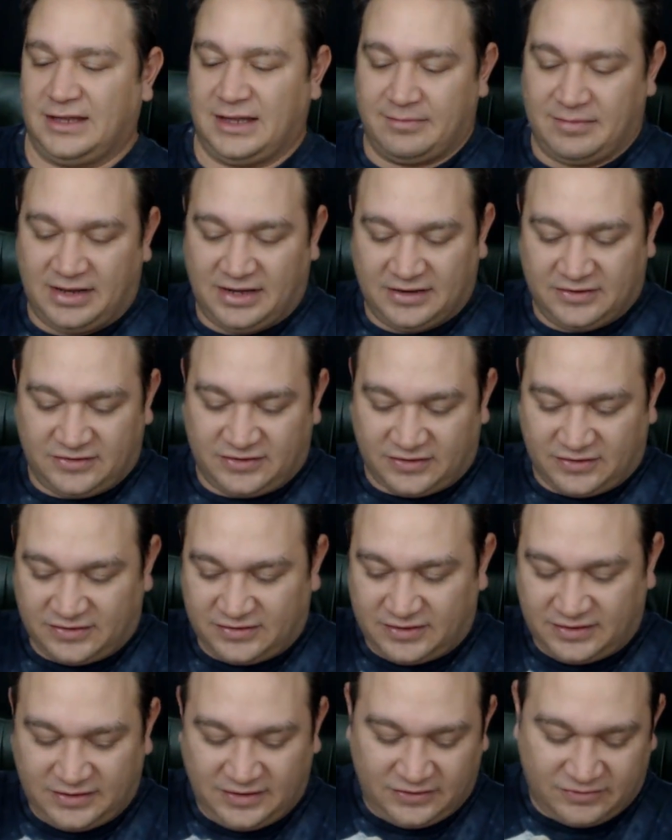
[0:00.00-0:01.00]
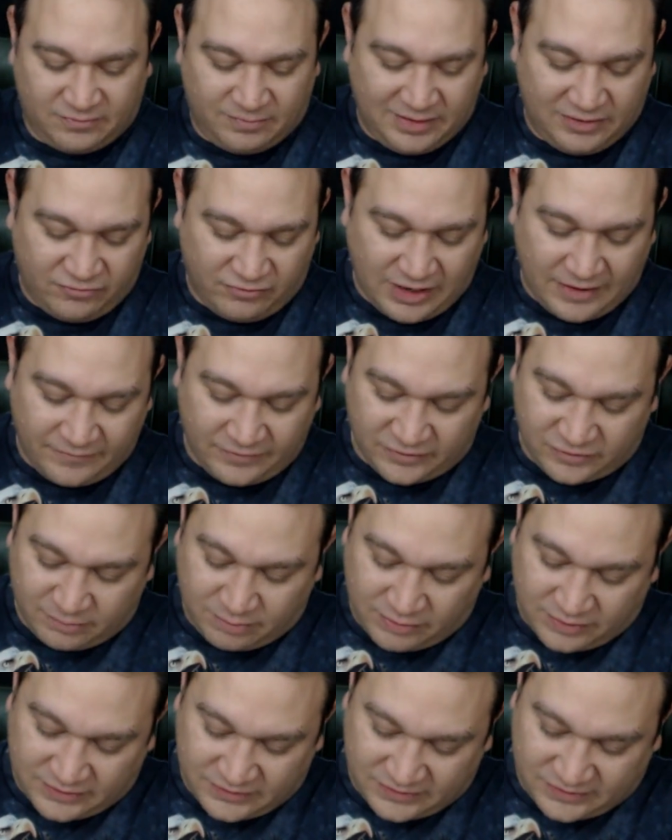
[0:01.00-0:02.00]
I mean, it's just these big reference
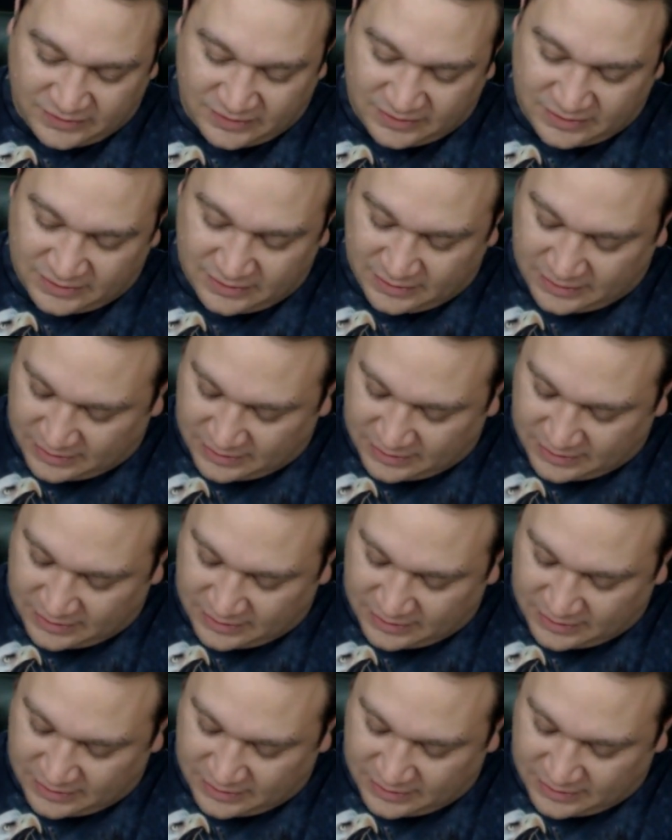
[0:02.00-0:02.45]
books.